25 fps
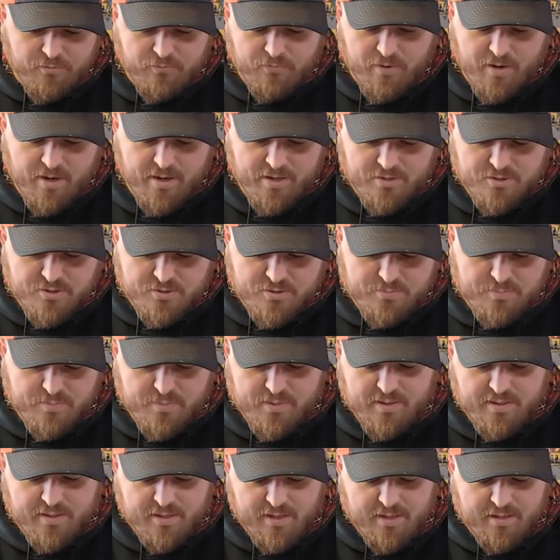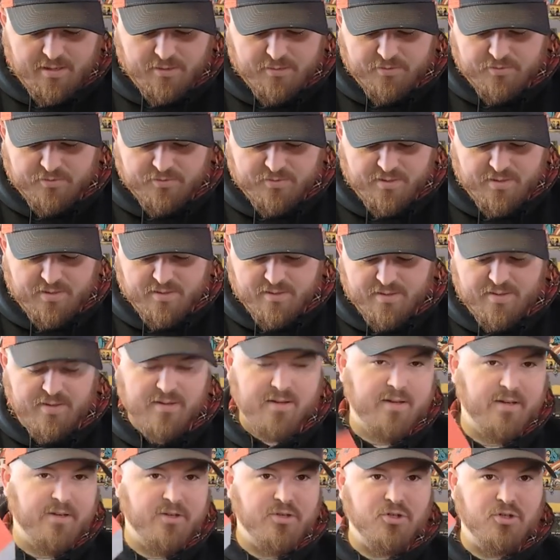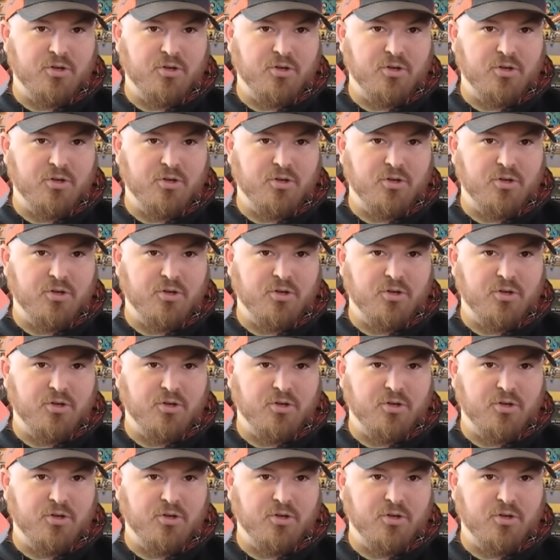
Fresh, BK, Christina, and